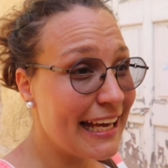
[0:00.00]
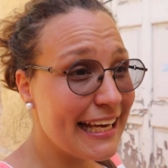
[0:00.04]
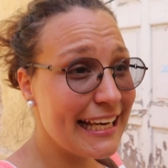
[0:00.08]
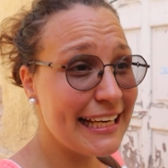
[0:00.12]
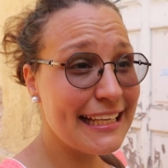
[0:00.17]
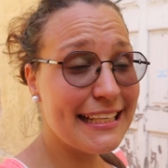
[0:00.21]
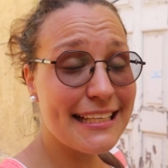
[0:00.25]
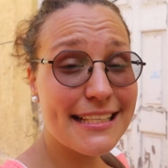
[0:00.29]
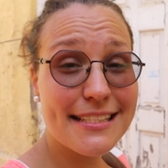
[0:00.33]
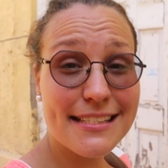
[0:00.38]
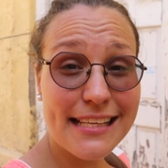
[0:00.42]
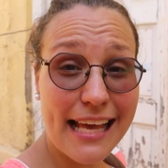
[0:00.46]

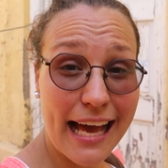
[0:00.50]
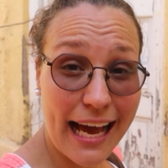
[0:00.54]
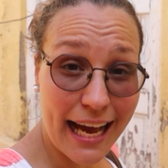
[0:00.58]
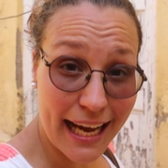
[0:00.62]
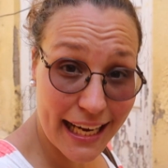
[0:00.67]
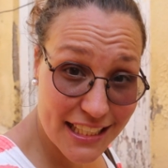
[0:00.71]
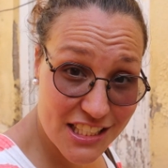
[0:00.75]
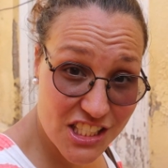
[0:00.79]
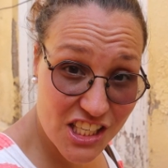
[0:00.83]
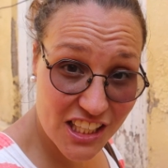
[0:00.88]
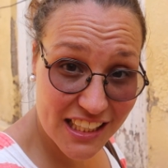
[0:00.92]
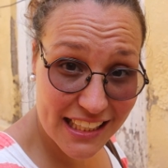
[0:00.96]
It is
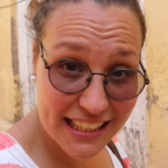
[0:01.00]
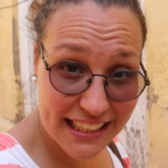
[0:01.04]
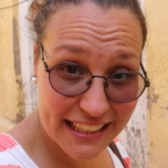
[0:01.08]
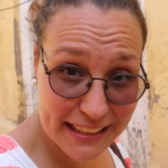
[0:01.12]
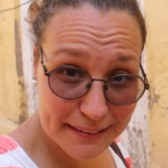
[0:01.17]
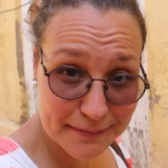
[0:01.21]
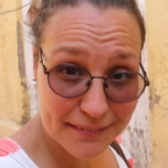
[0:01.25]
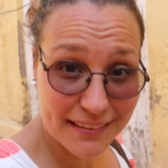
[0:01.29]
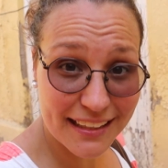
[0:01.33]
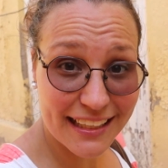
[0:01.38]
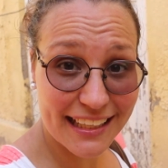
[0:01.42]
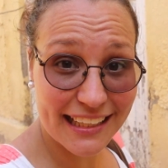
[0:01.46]
actually
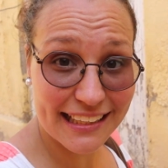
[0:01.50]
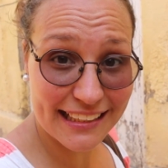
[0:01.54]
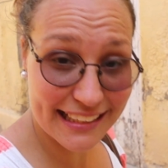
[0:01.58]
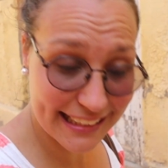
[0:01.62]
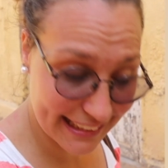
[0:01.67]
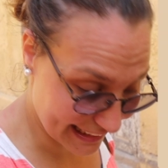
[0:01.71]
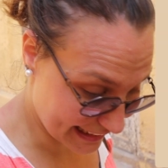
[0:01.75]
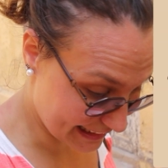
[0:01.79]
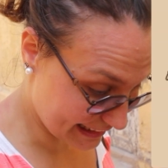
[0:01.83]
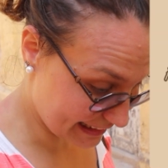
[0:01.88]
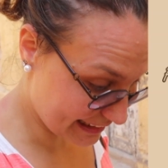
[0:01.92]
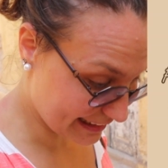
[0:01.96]

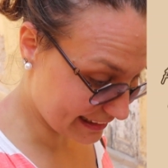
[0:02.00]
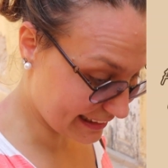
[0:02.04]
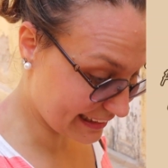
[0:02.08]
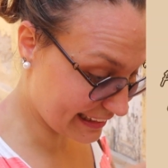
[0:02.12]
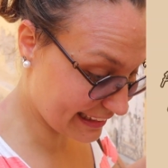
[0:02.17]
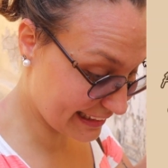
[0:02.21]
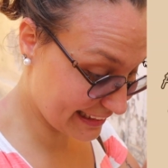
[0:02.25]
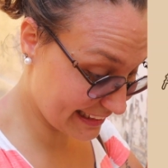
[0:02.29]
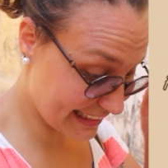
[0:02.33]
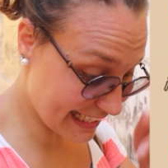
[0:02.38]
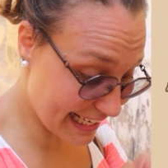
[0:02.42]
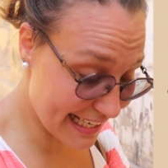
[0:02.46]
illegal.
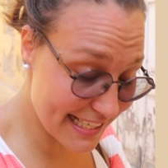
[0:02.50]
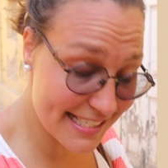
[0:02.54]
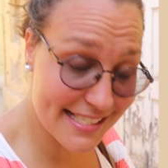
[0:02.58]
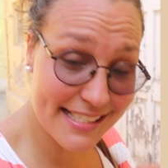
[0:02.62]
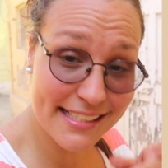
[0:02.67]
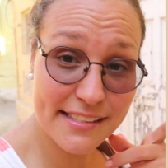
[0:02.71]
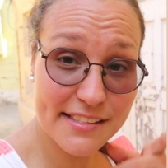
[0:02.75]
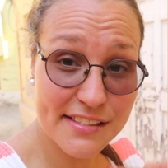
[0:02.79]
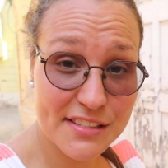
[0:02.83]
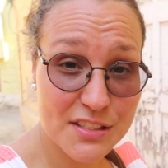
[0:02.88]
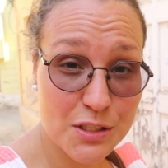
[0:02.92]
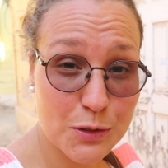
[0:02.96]
yes,
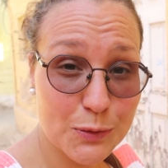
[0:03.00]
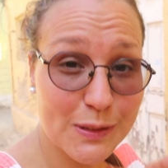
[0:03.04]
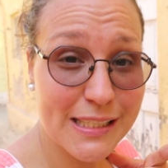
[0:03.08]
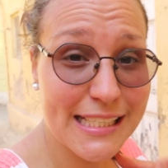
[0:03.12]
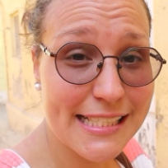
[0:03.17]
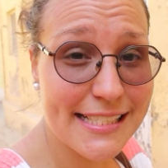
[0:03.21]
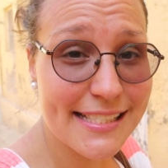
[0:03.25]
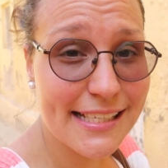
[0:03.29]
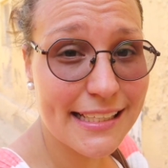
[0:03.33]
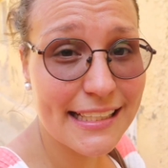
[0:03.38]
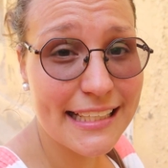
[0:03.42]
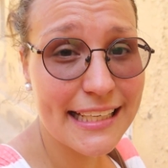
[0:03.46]
it's true.
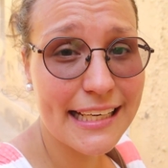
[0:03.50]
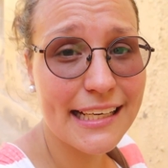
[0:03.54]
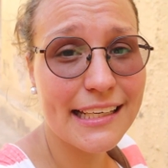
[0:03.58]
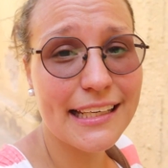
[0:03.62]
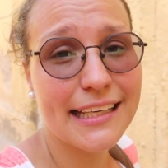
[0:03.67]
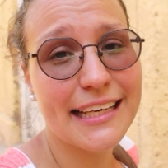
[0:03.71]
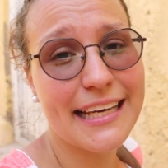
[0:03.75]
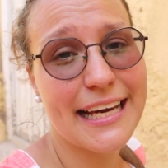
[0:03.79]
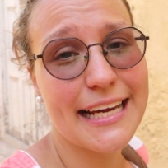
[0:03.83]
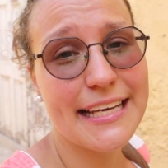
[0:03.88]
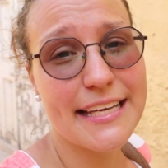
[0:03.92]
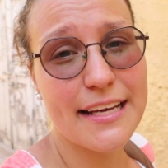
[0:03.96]
It's illegal
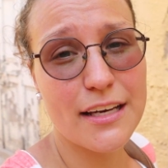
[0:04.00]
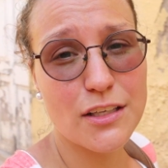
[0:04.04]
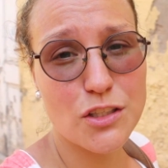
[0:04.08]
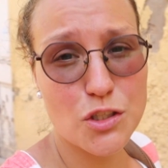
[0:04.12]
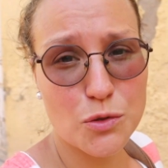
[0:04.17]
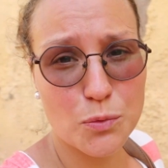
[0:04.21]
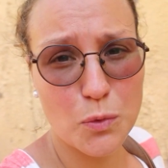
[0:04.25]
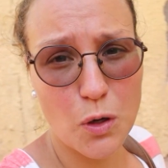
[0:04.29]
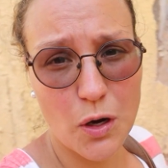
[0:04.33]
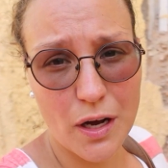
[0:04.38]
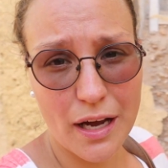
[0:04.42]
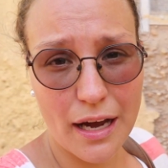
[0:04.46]
in Kenya
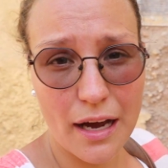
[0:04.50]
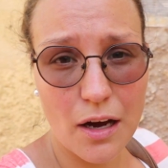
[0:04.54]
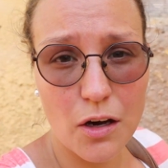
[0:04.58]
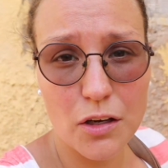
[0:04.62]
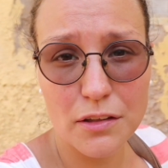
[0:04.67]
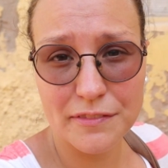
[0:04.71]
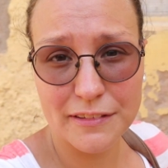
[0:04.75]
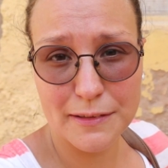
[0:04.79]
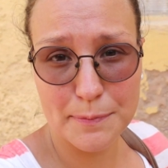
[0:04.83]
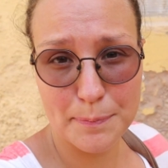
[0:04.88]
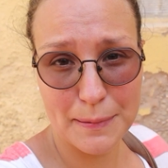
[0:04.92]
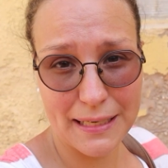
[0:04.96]
to walk
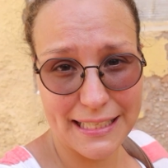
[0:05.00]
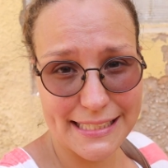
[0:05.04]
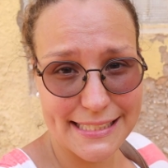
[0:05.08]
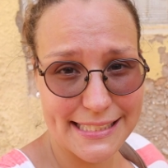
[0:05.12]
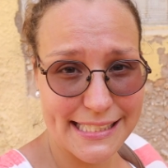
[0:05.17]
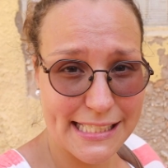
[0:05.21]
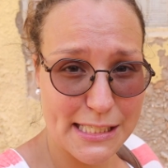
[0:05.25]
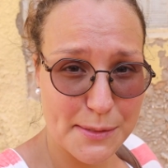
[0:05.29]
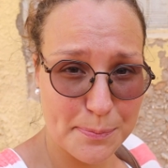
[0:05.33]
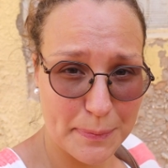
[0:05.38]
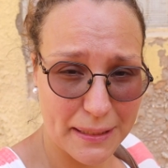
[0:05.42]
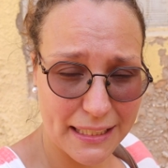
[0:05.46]
around with
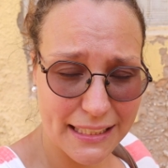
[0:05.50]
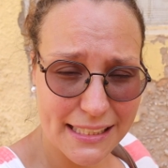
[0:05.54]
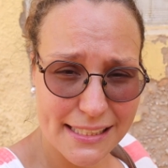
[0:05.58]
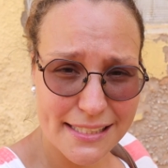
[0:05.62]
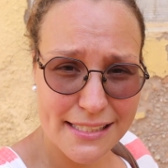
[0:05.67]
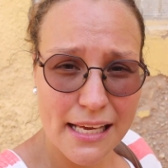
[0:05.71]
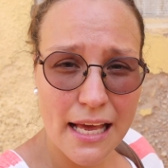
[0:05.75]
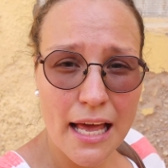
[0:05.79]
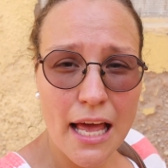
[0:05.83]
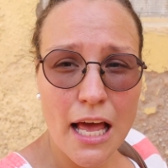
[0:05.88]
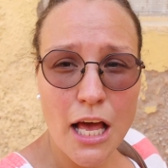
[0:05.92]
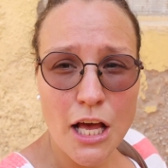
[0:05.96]
plastic bags.